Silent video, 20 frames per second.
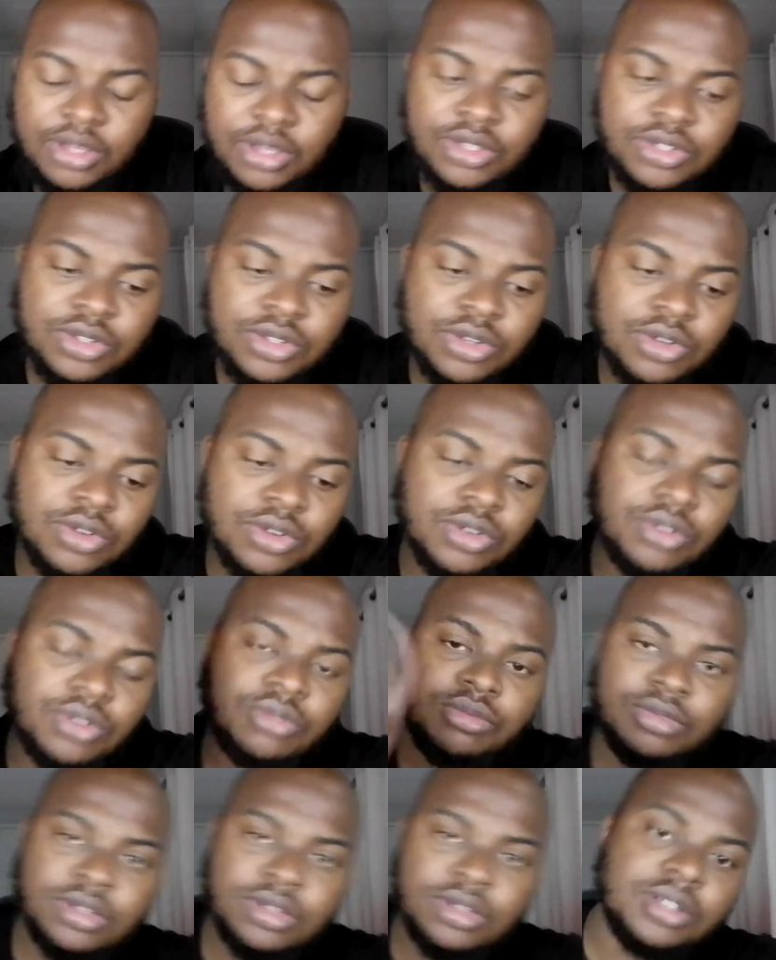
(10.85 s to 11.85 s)

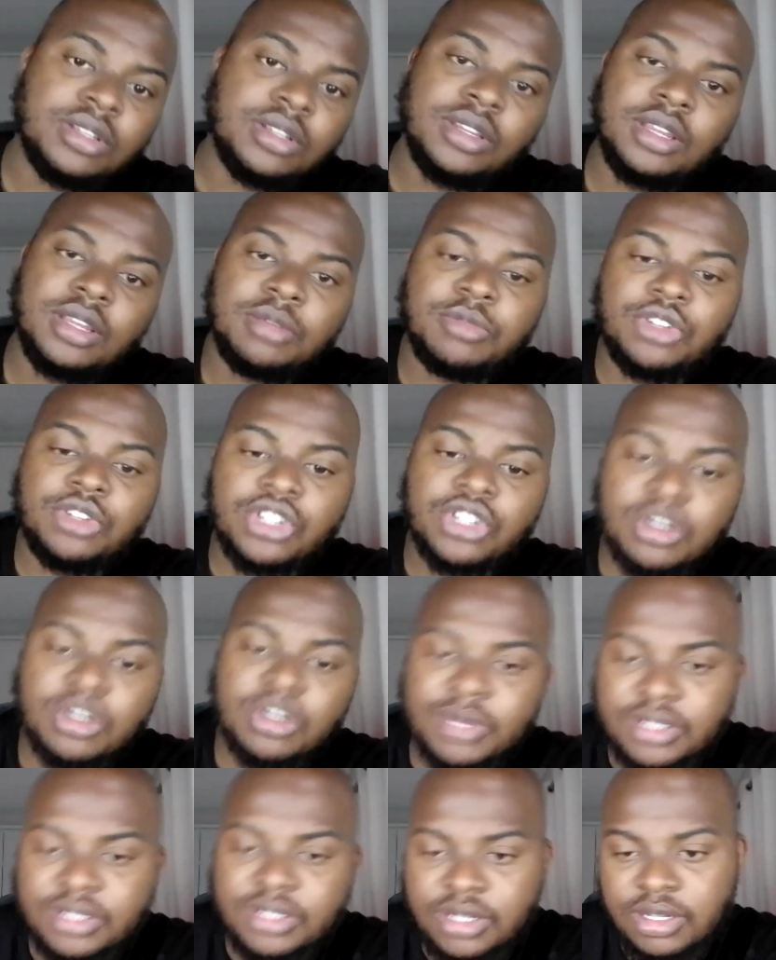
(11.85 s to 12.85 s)
So let me share my
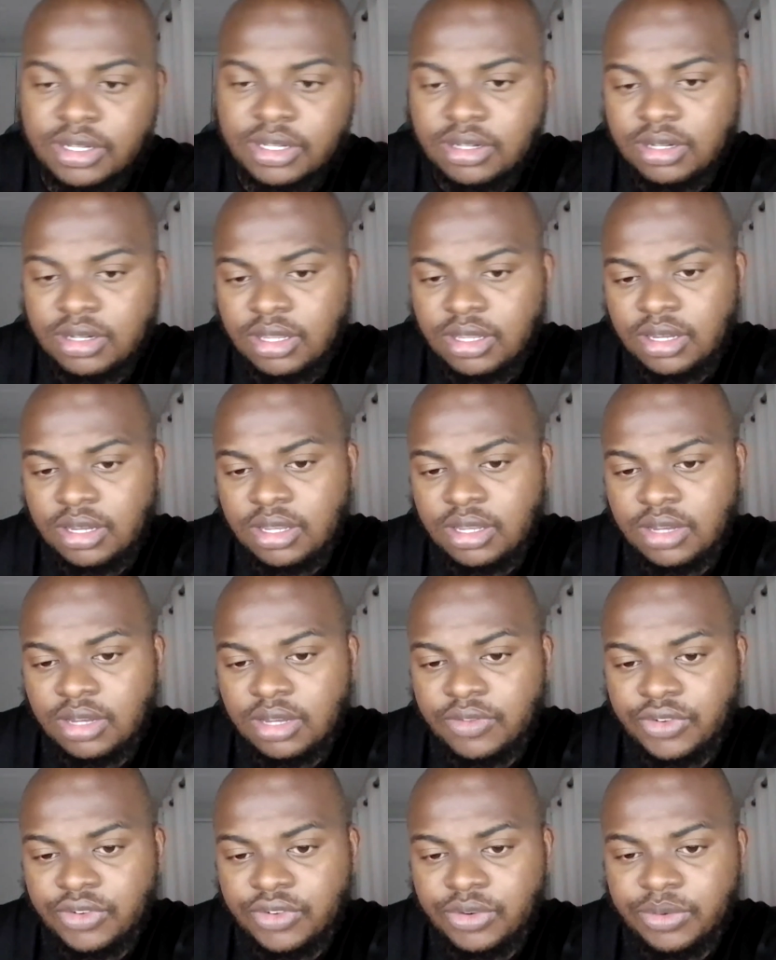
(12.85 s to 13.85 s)
screen and kind of
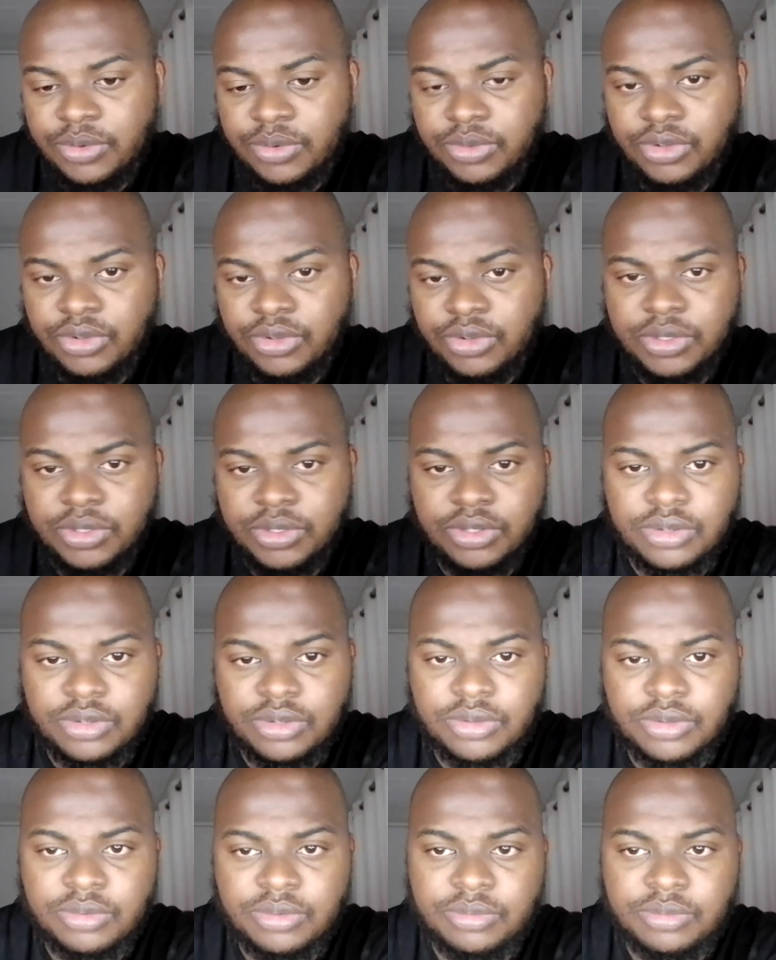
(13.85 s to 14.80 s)
show it to you.